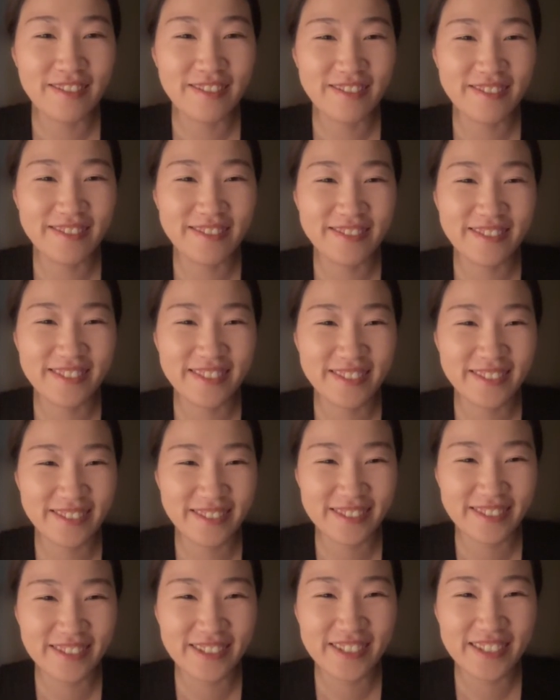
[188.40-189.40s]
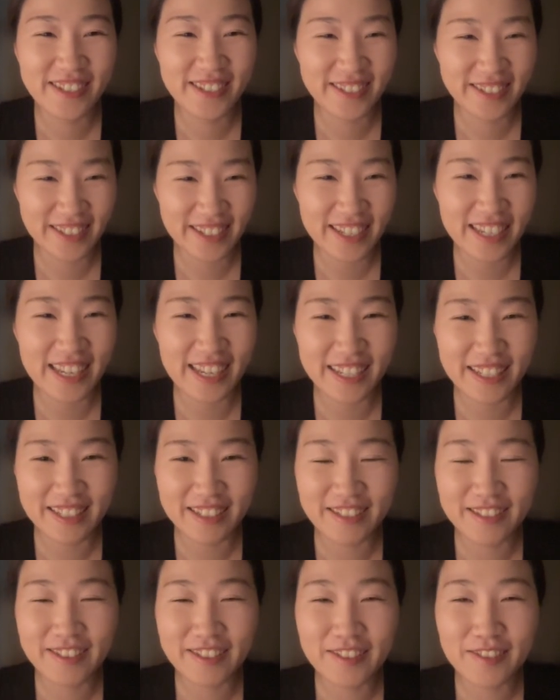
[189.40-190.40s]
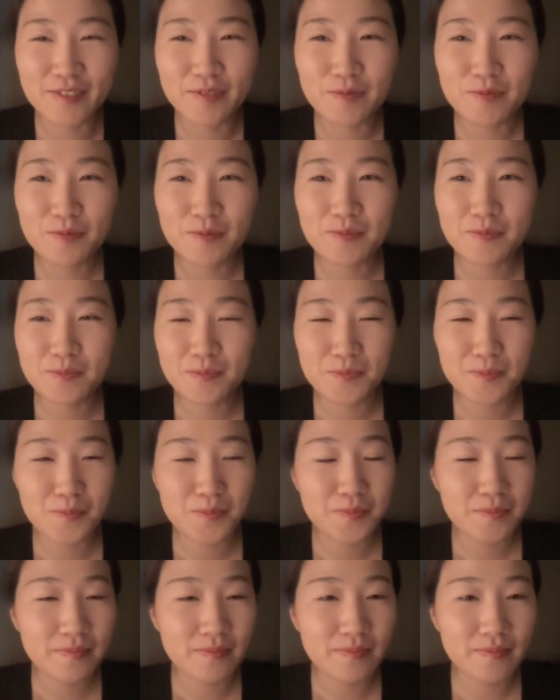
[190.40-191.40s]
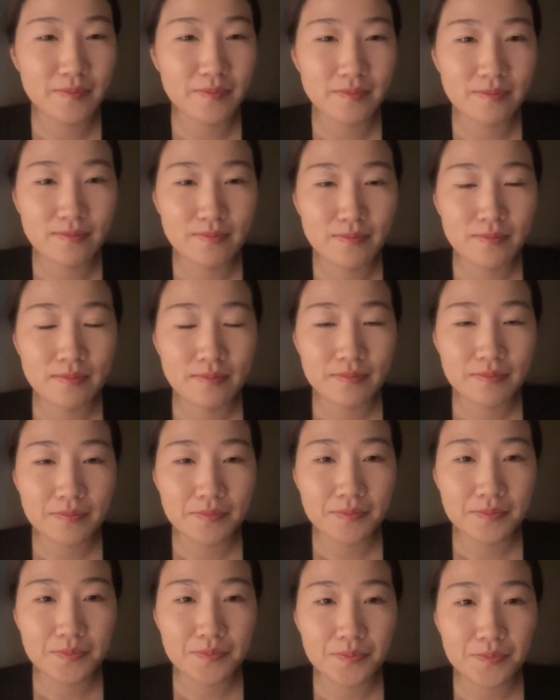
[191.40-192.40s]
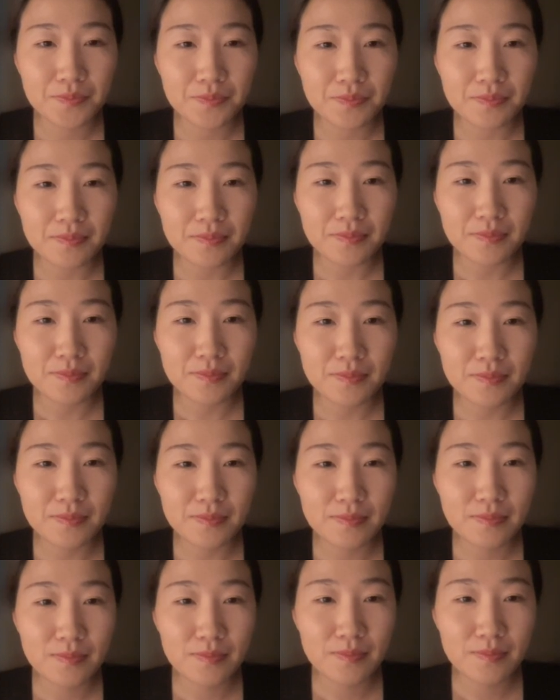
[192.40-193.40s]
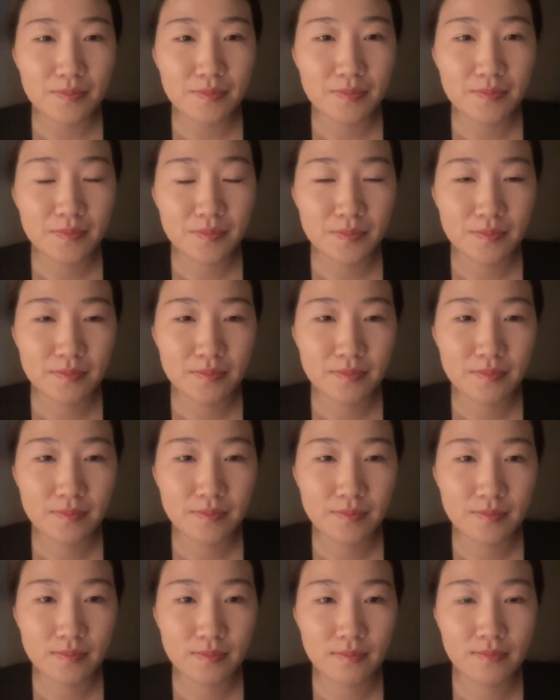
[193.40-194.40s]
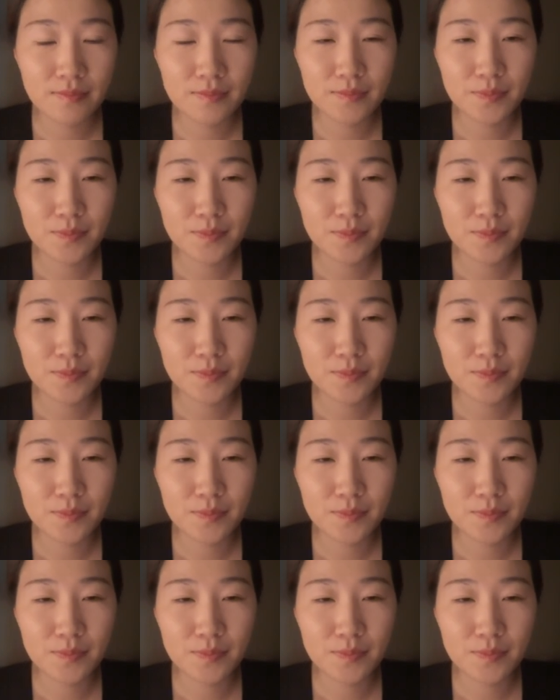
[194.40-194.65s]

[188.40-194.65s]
This person isn't speaking.